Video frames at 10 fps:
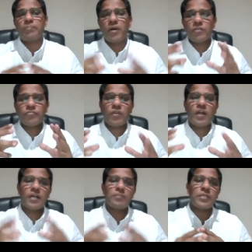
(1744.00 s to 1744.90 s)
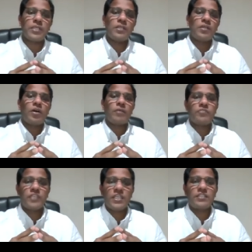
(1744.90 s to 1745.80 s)
powerful army of
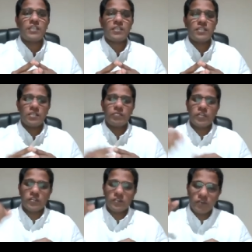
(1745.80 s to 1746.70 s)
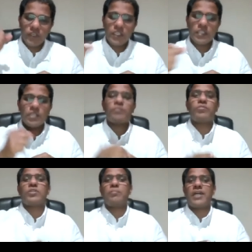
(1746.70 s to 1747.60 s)
Satan, which is ready
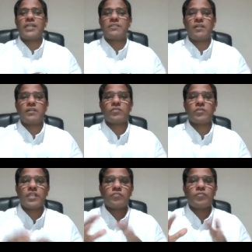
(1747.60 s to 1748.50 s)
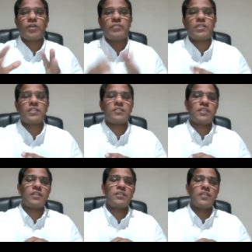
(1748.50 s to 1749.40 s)
for the battle. So that is what we
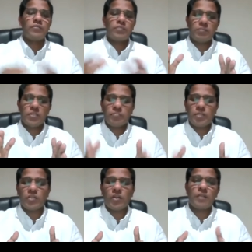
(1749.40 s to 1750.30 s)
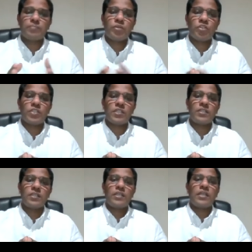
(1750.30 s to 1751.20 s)
understand from this particular portion
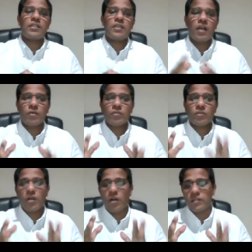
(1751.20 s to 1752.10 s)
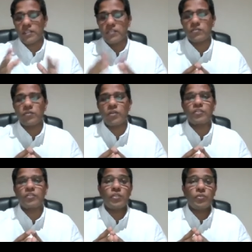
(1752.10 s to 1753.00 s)
and how God is going to
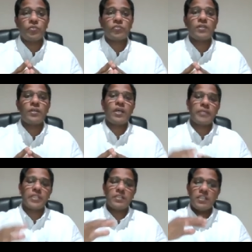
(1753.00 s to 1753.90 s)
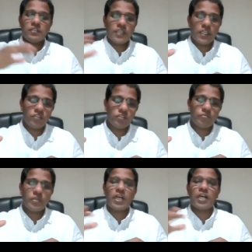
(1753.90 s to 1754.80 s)
use, I mean, these kinds of
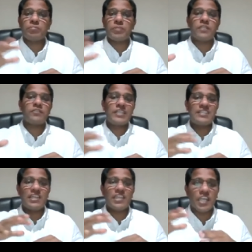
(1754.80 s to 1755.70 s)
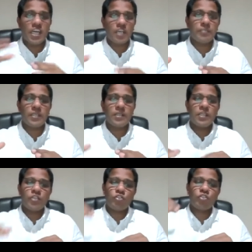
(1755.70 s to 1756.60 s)
army, satanic army
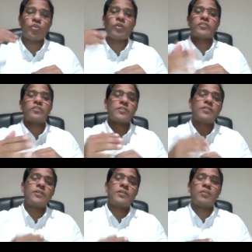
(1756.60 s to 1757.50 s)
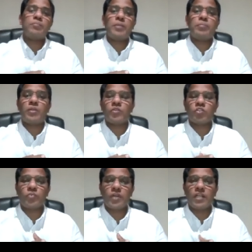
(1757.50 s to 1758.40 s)
to torture the people, those
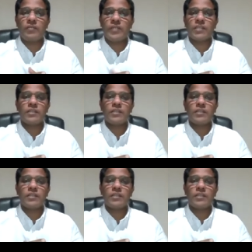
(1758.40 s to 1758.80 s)
who are living